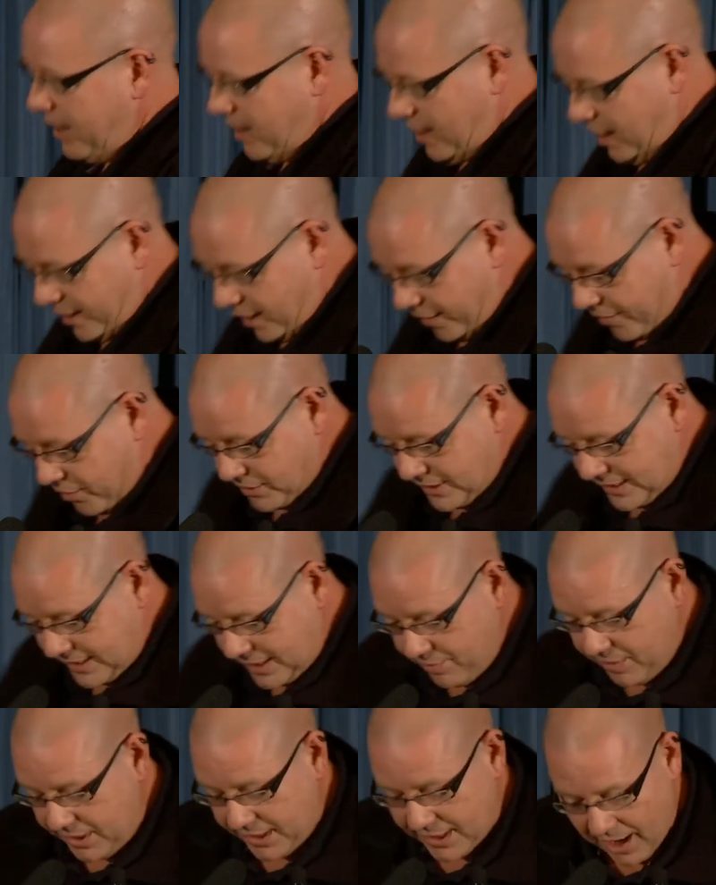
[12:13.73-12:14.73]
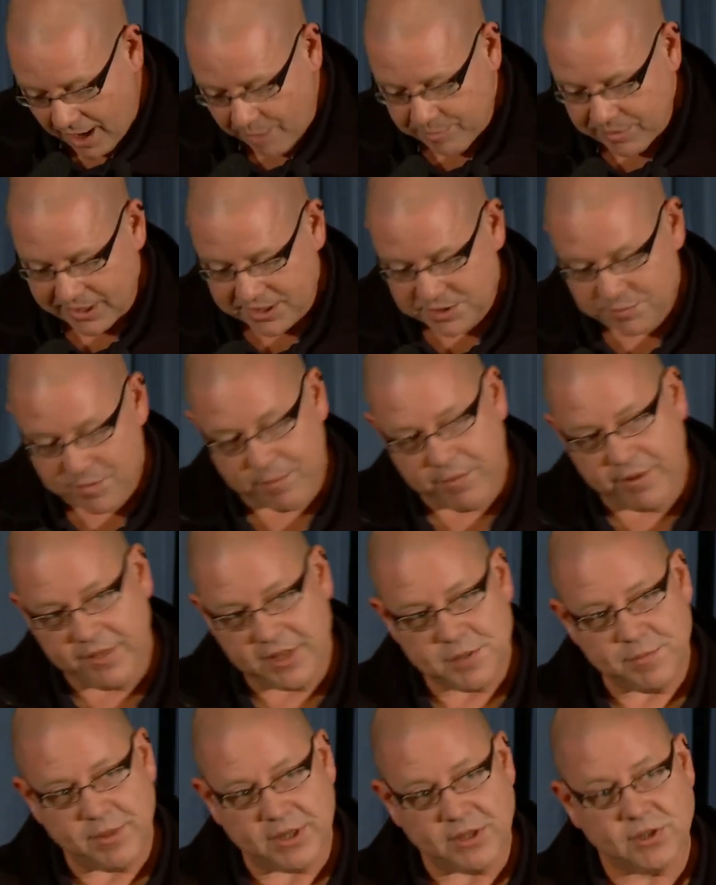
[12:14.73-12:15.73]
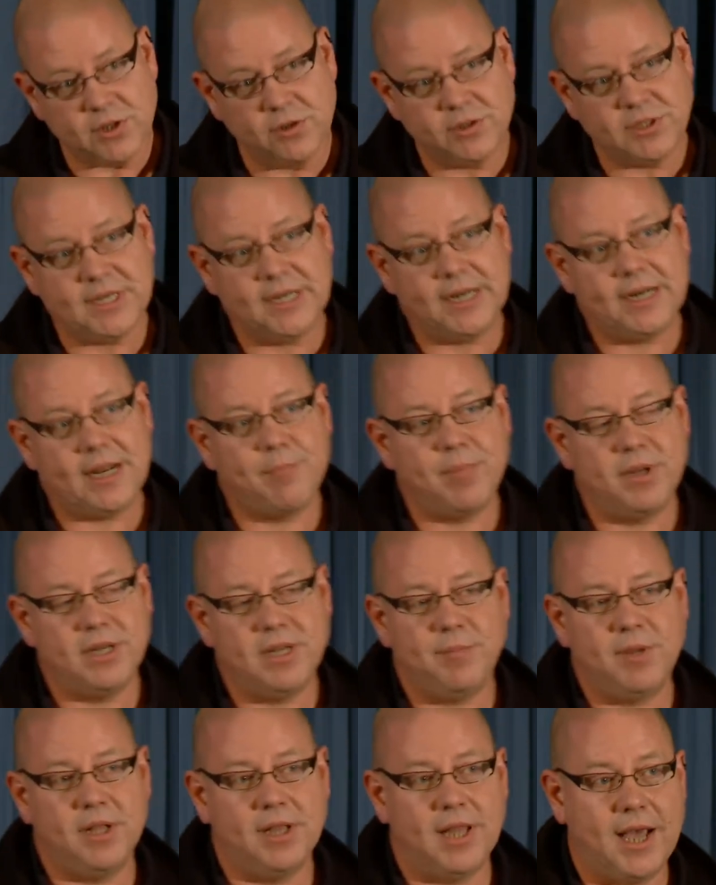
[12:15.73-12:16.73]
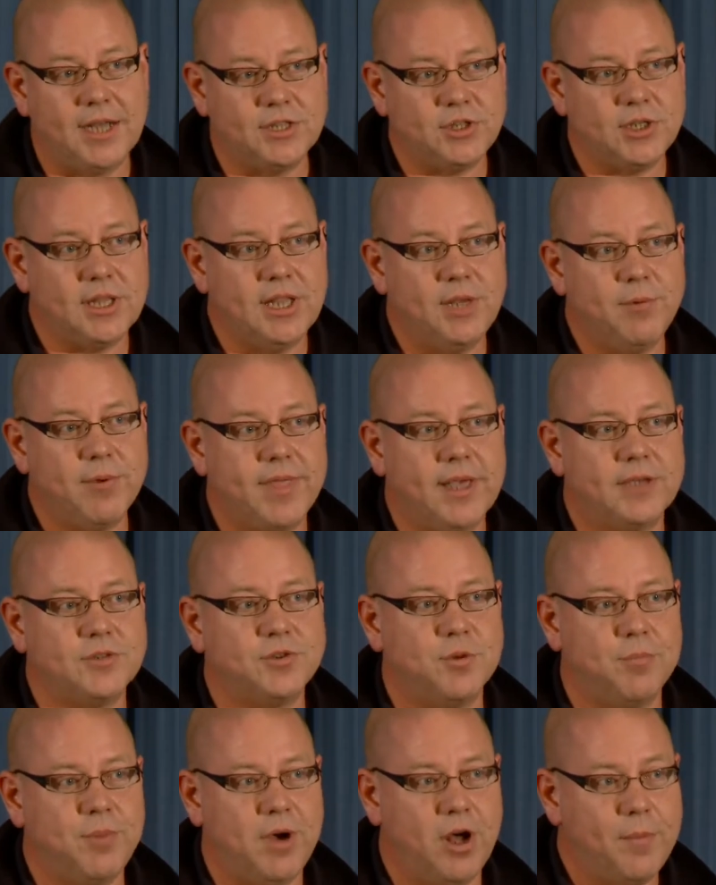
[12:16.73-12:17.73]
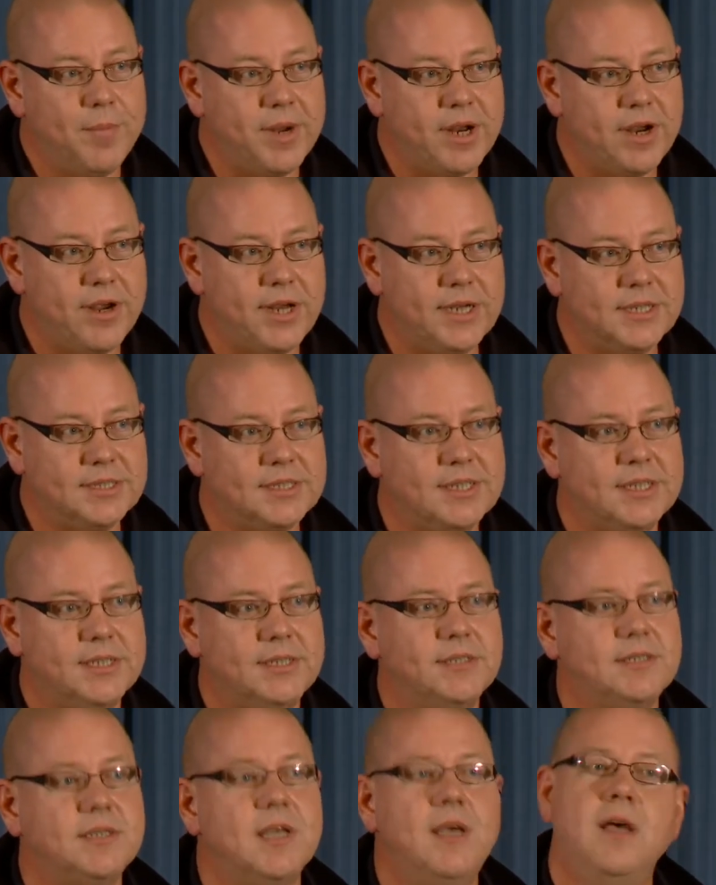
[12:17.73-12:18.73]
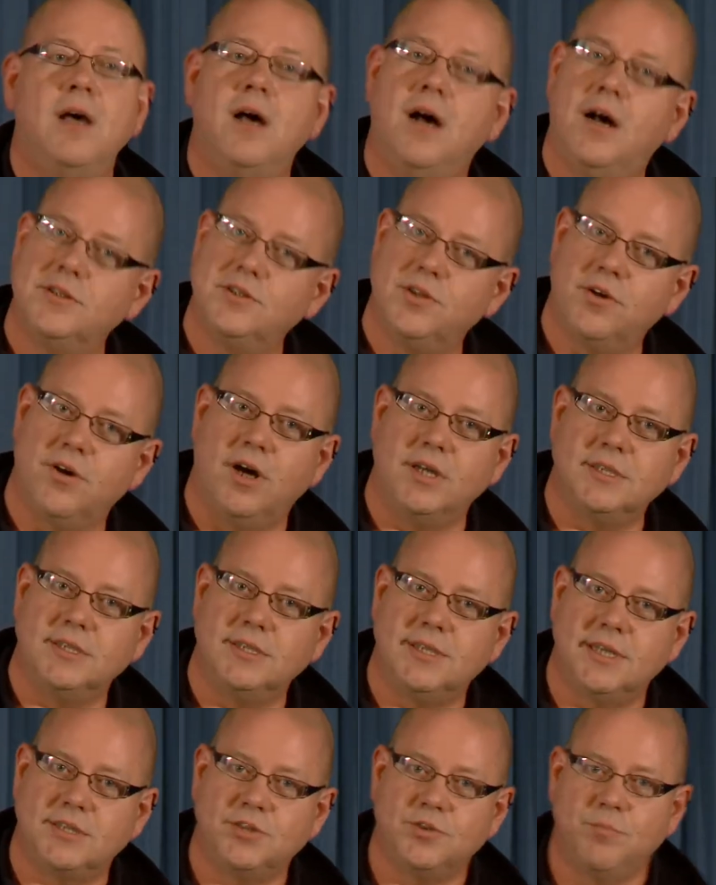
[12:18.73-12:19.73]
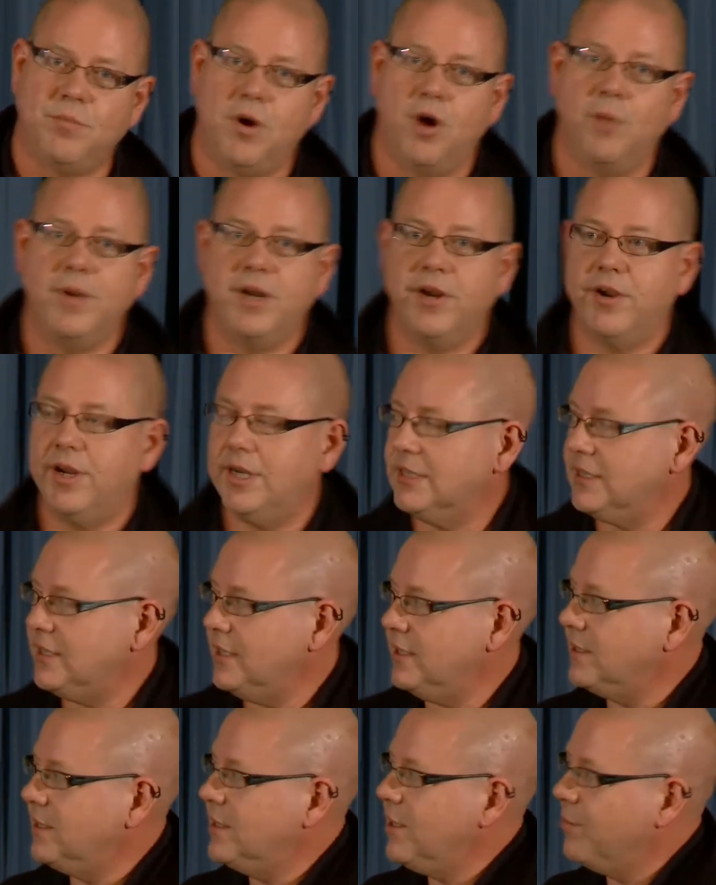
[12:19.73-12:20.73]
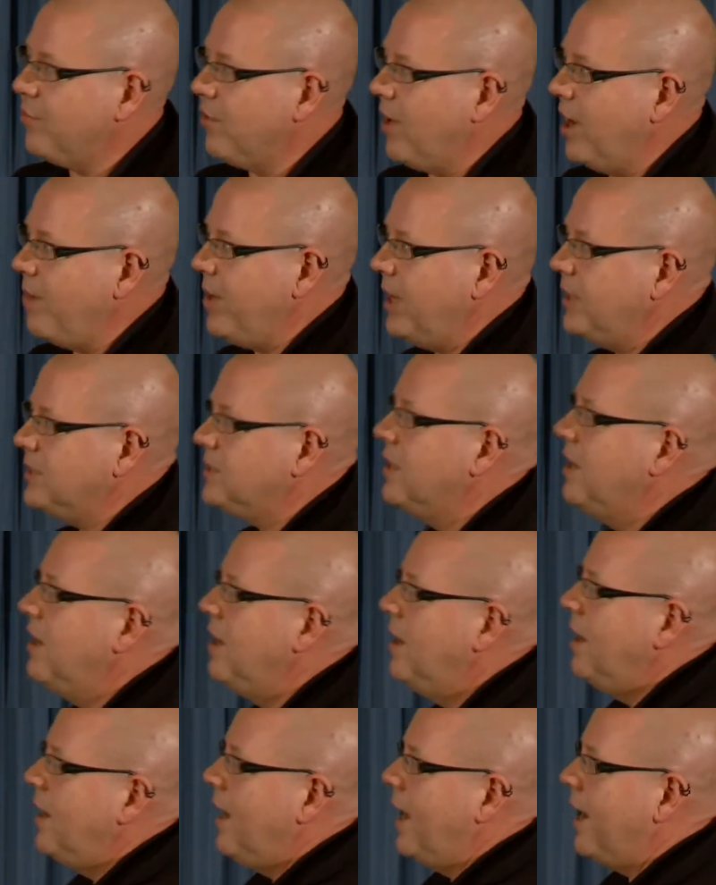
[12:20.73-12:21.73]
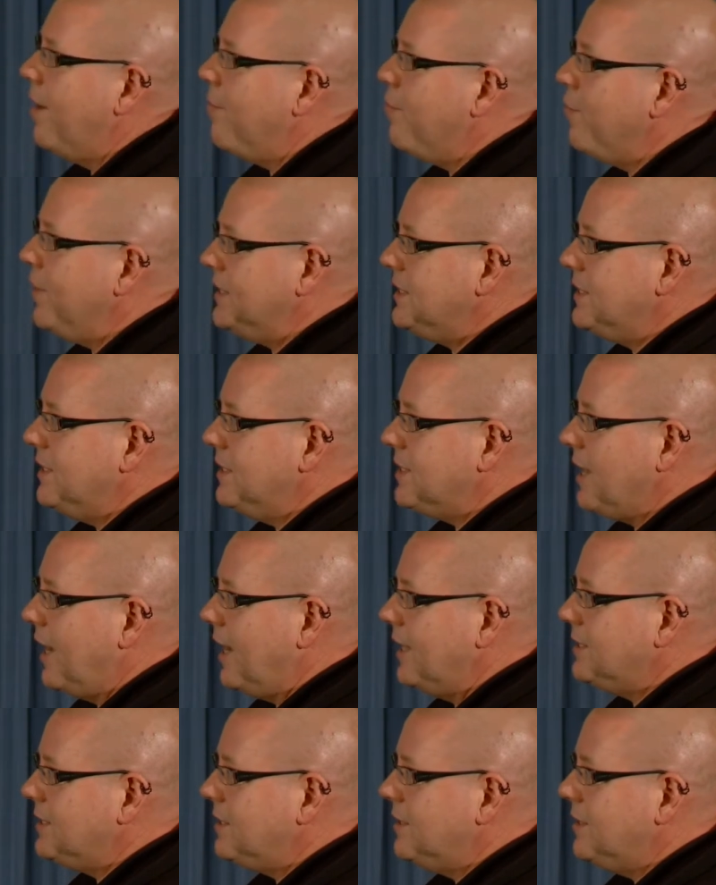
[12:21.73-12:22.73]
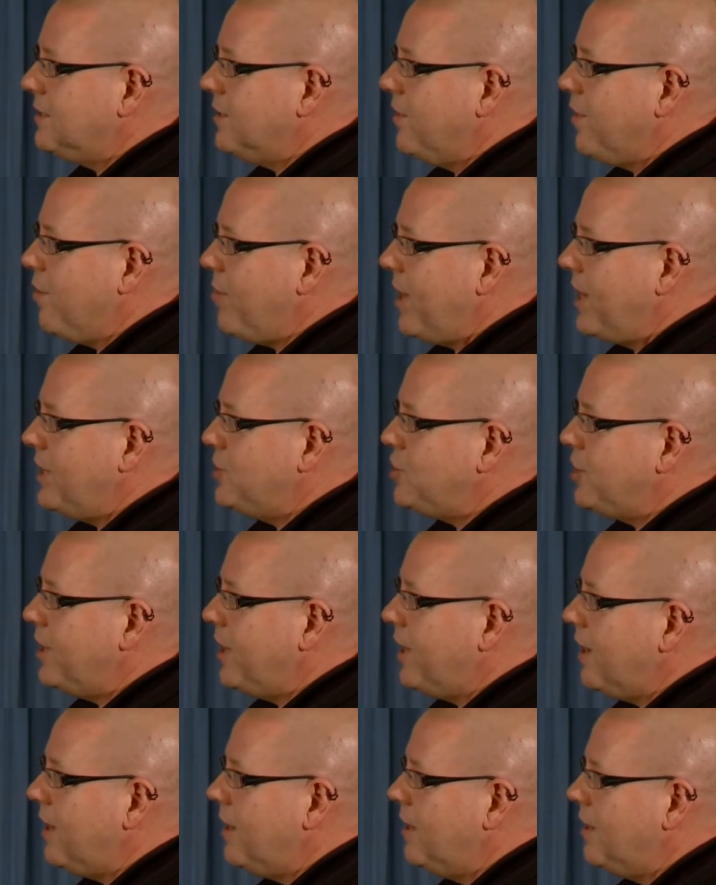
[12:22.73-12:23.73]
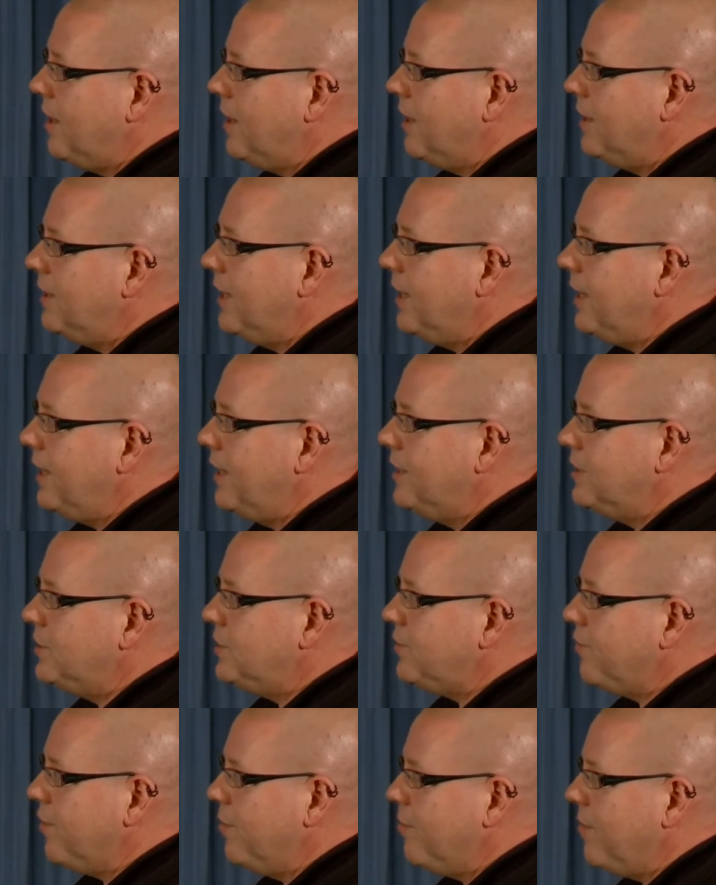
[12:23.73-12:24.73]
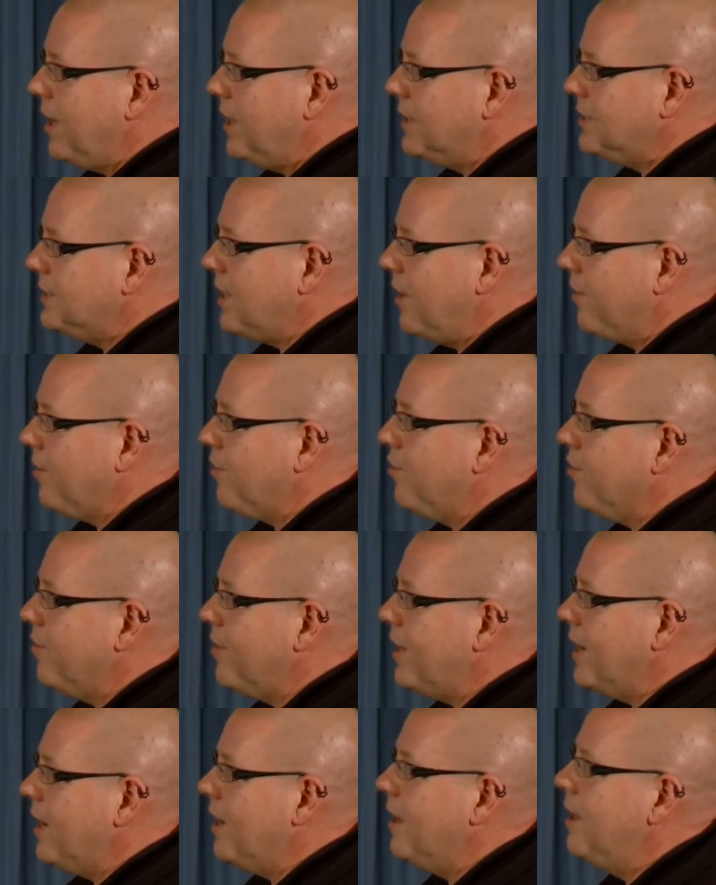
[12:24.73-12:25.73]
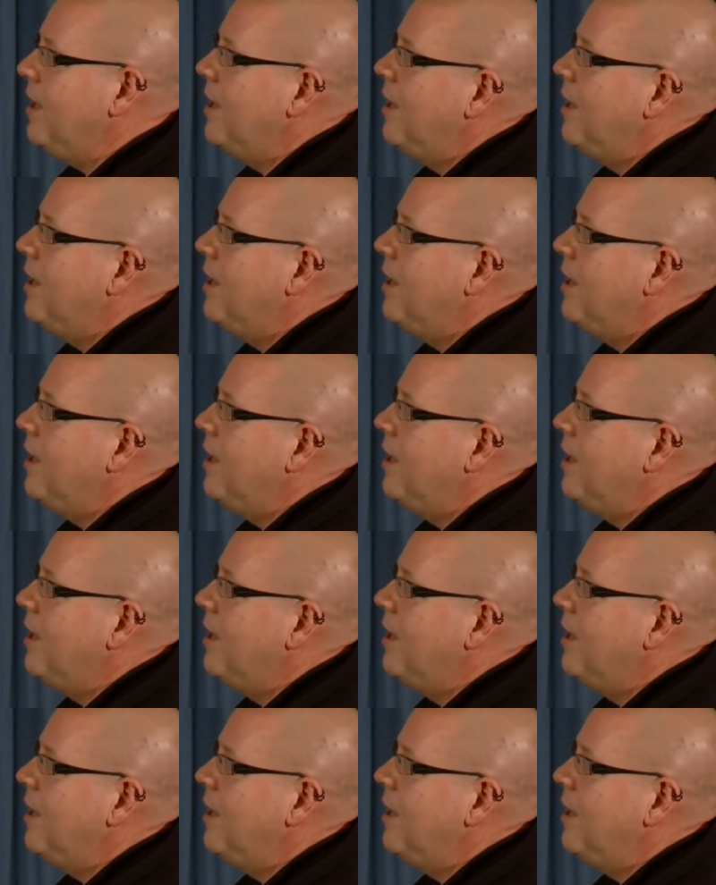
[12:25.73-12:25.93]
another TB complex member that's been associated epidemiologically with extrapulmonary disease, also causes extrapulmonary disease in the primates. And a recent isolate of the Beijing lineage from South Korea